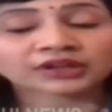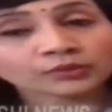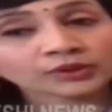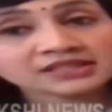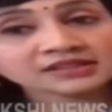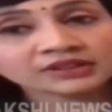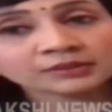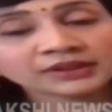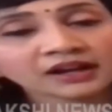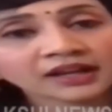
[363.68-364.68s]
the frequency
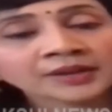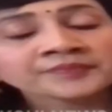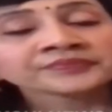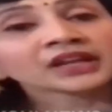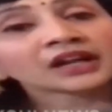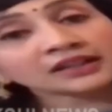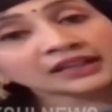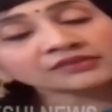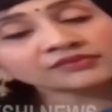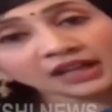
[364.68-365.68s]
will be high.
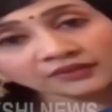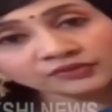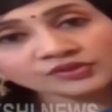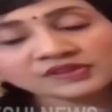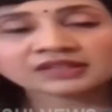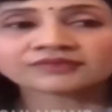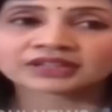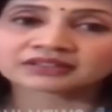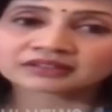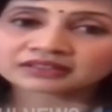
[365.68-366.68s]
Again, we have to see
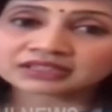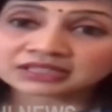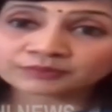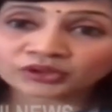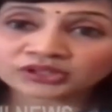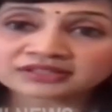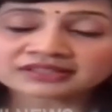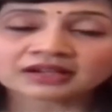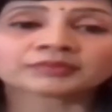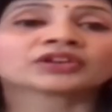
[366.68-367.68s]
whether the T point
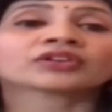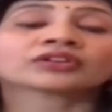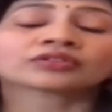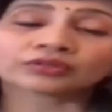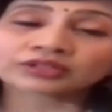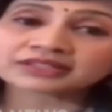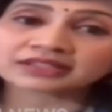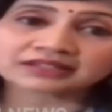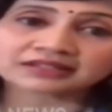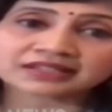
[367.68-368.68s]
is coming on a good
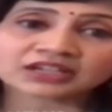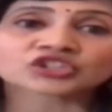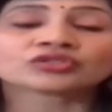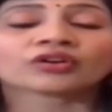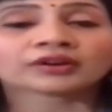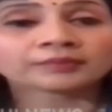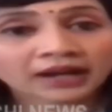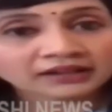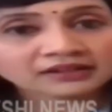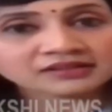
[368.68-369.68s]
intersection or a
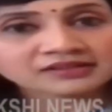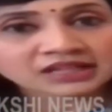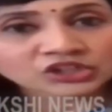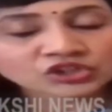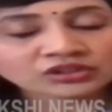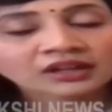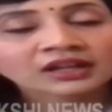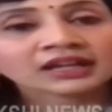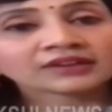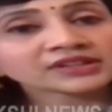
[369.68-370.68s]
bad intersection.
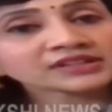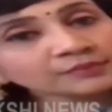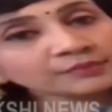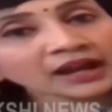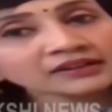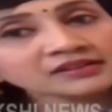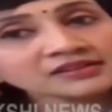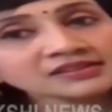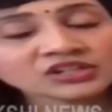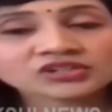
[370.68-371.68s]
If it is a bad
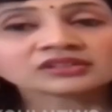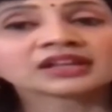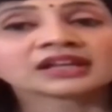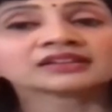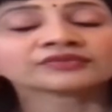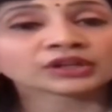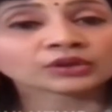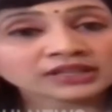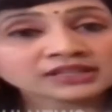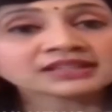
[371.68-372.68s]
intersection, then the
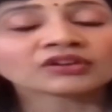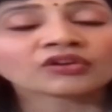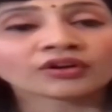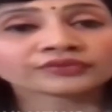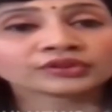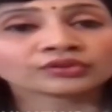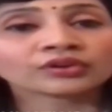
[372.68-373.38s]
frequency of,